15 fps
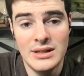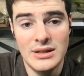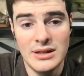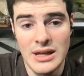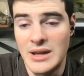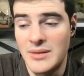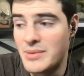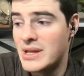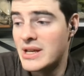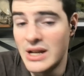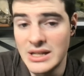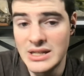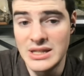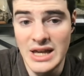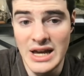And
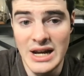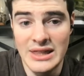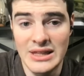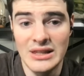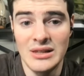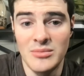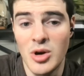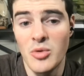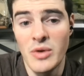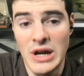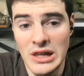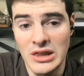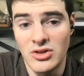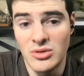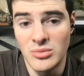because of that, I think Lamar ran
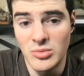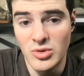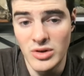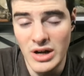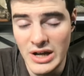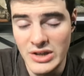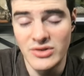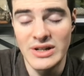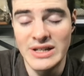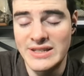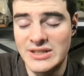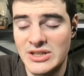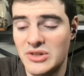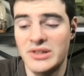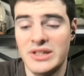a little more. I don't
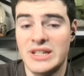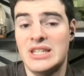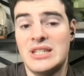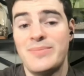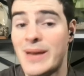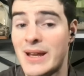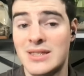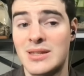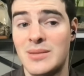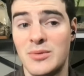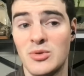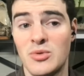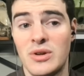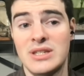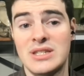necessarily expect him
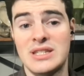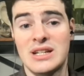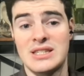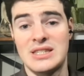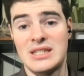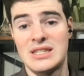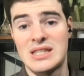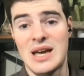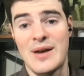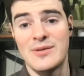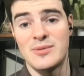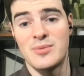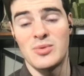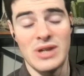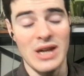to run sixteen
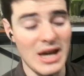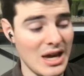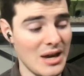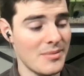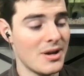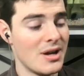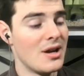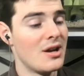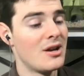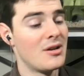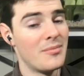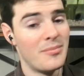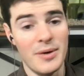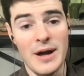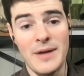times per game,
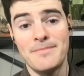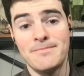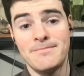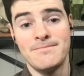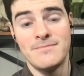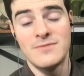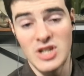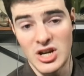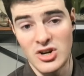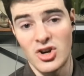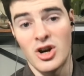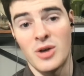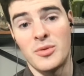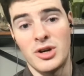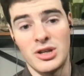but John
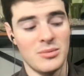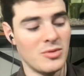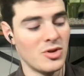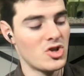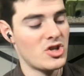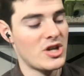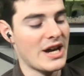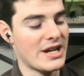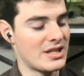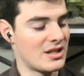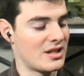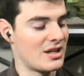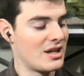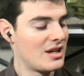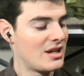Harbaugh and Lamar
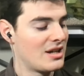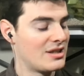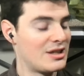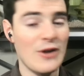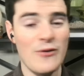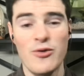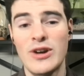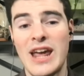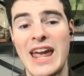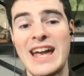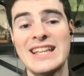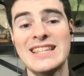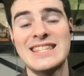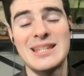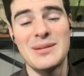Jackson, different
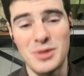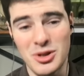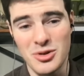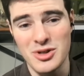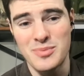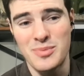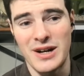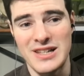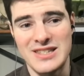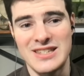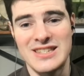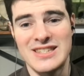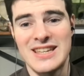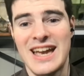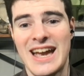and similar
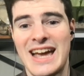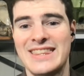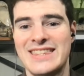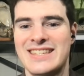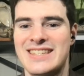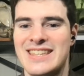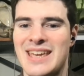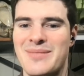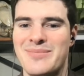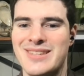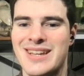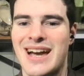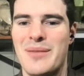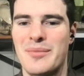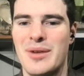responses at the same
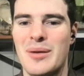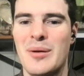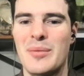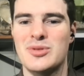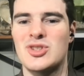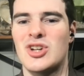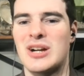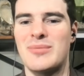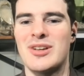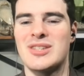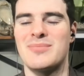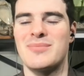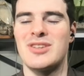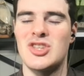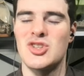time. Coming up, we'll talk about
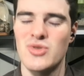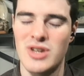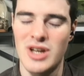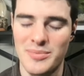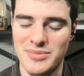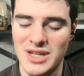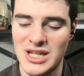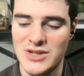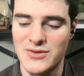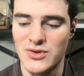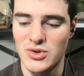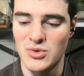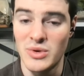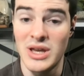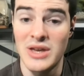some injury updates for
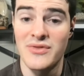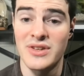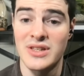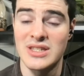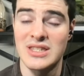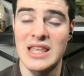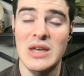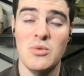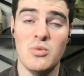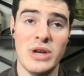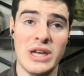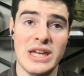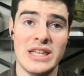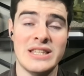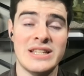the Ravens, Nate
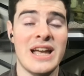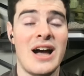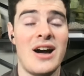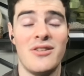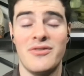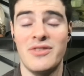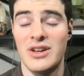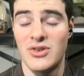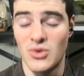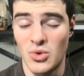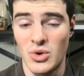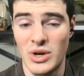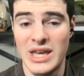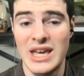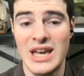Wiggins, Kyle Van
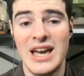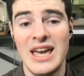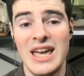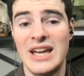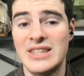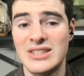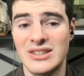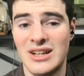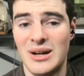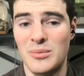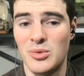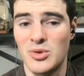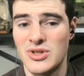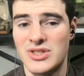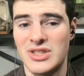Noy, and a lot
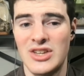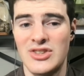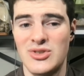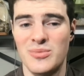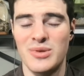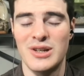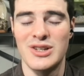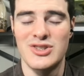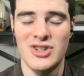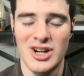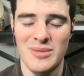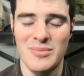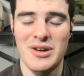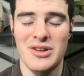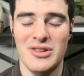more. Stay tuned, plenty to
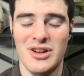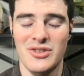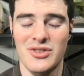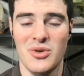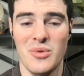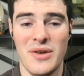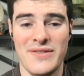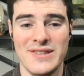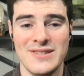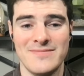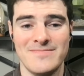talk about on Locked on Ravens.